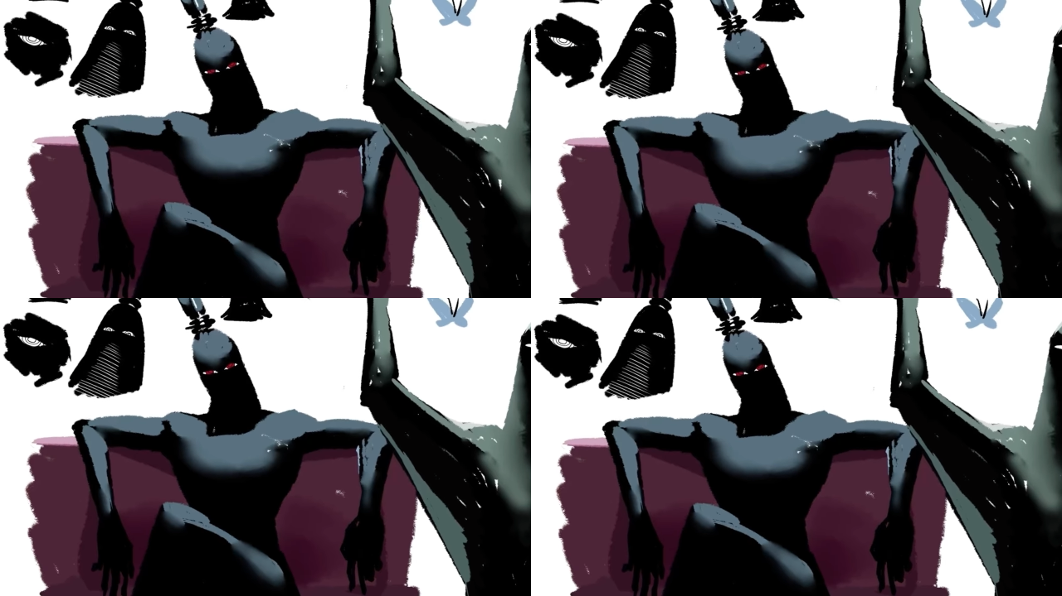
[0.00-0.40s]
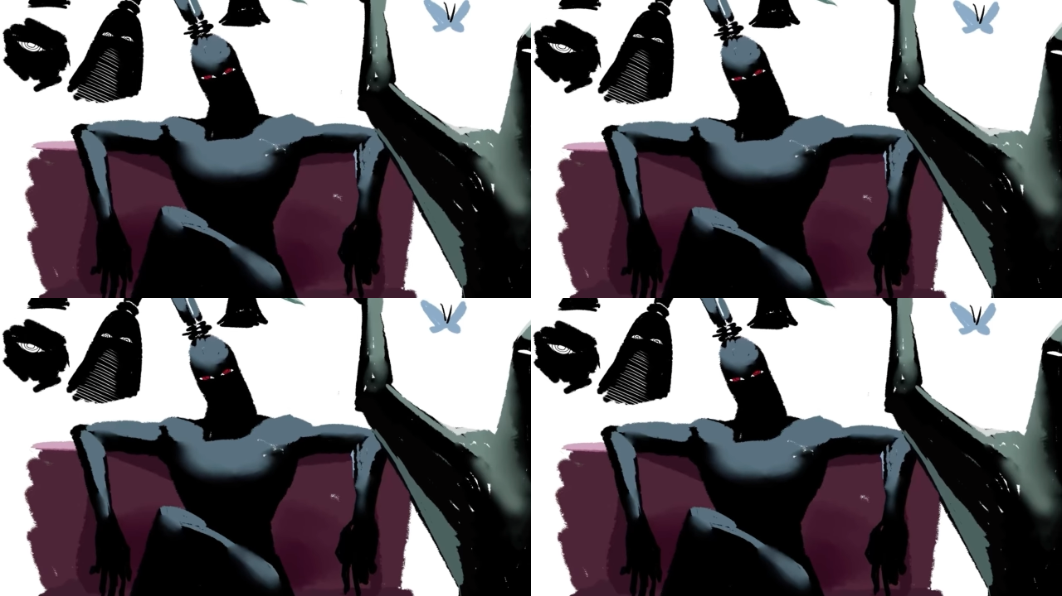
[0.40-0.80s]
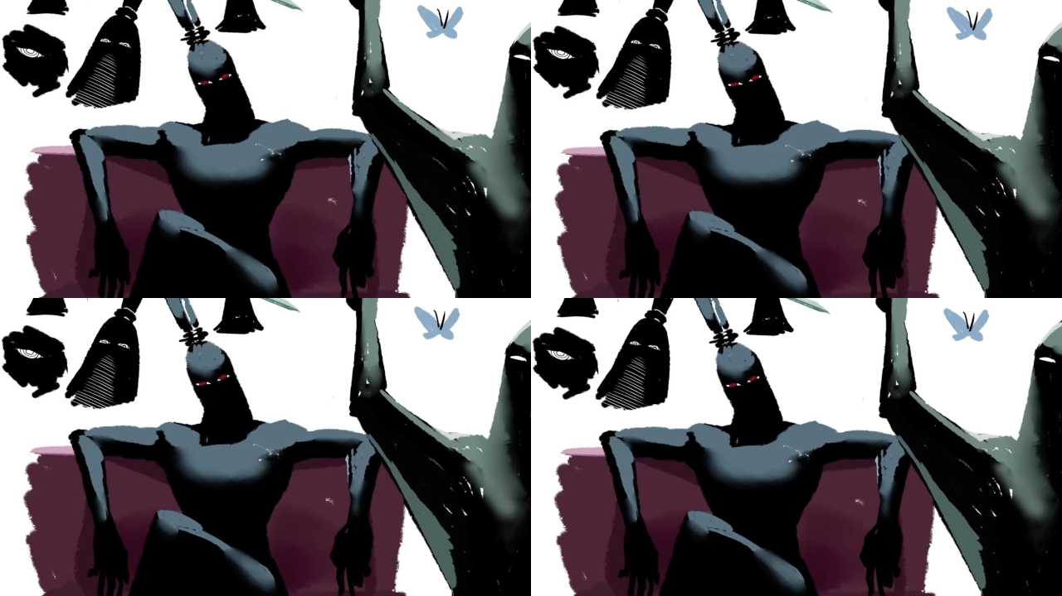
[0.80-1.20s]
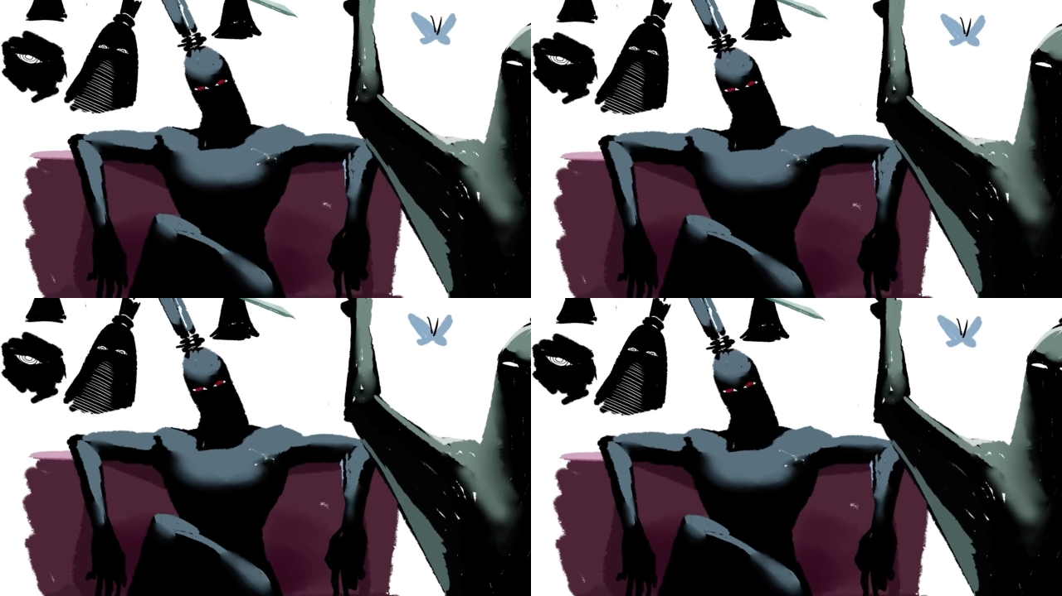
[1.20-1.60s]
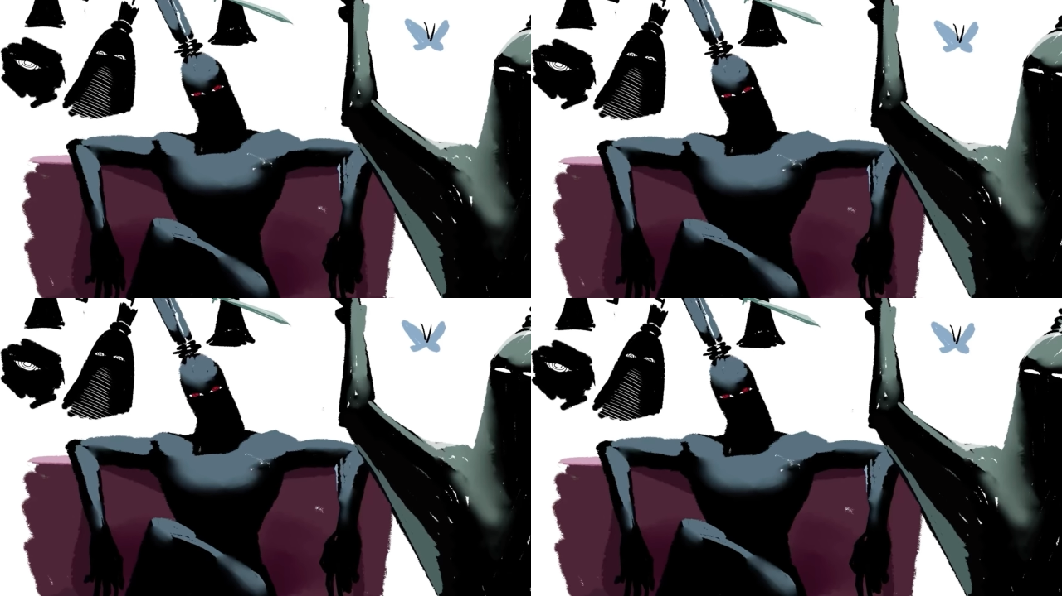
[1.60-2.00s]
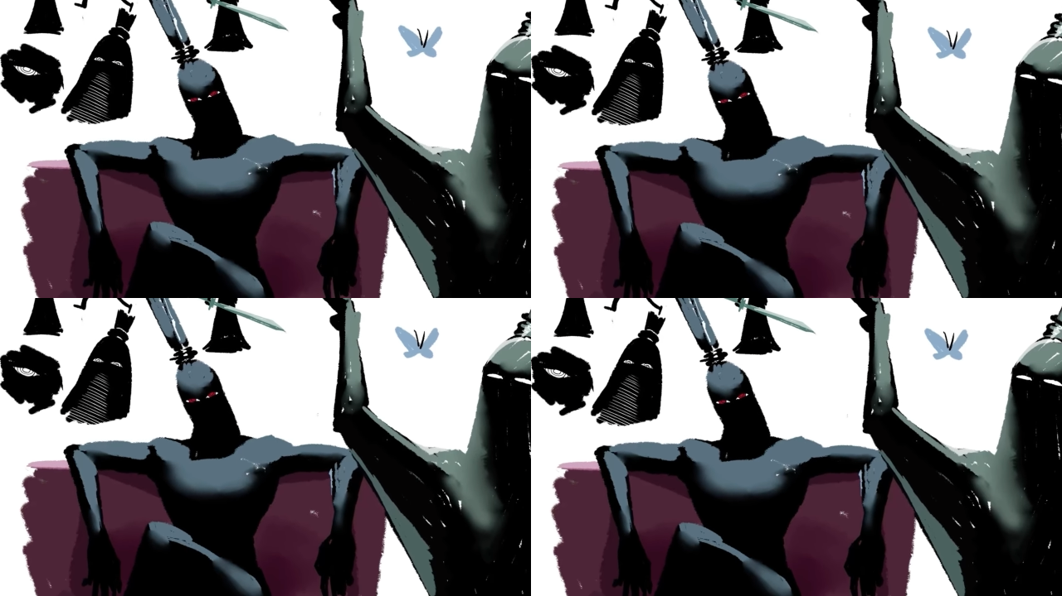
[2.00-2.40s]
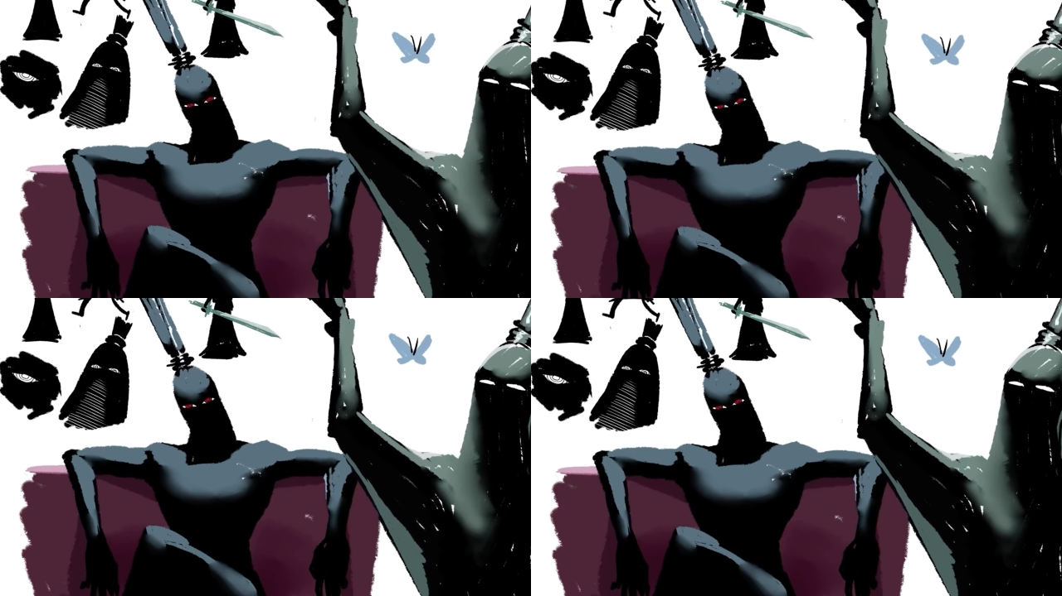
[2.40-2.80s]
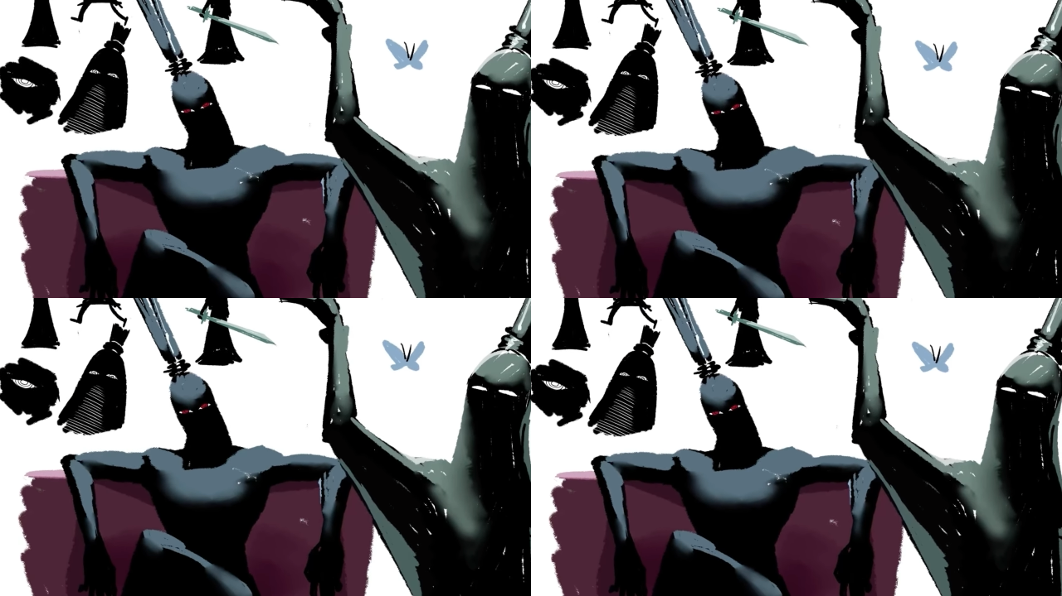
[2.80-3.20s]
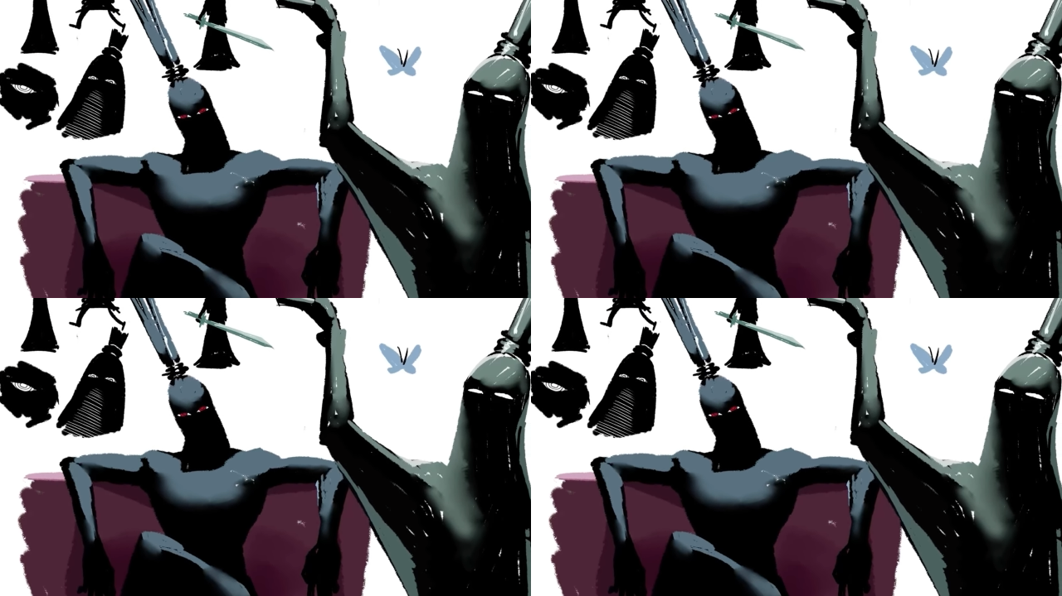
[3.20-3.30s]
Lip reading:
Nobody's mouth can be seen.